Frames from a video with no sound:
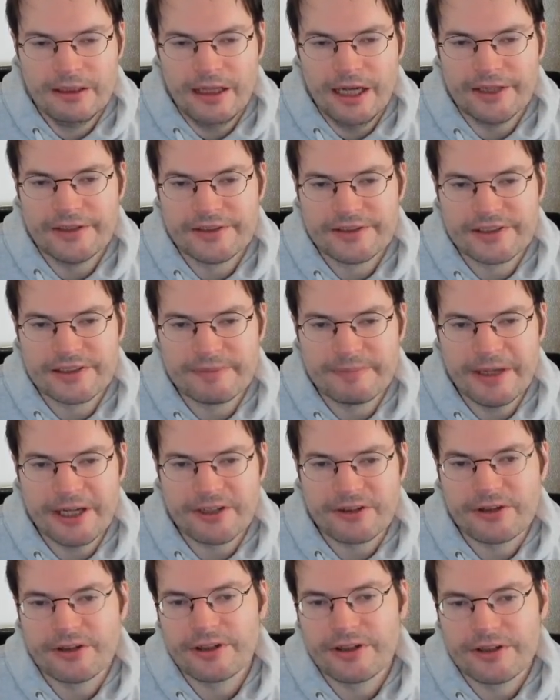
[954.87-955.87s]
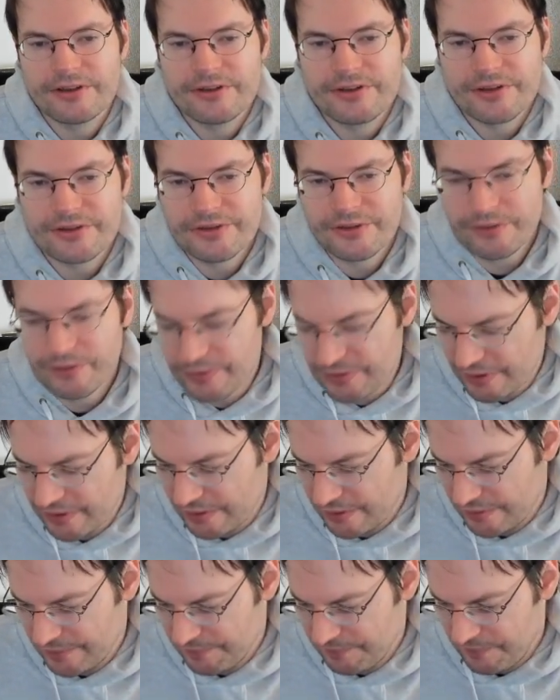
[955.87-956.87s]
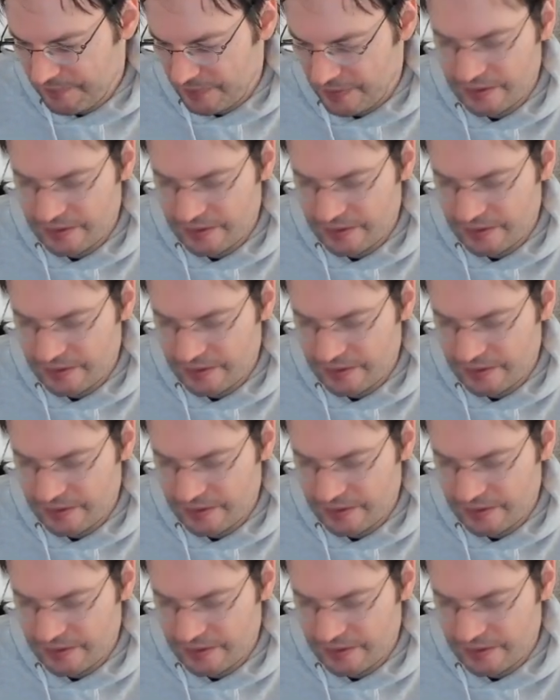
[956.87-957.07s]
and this is better than just using a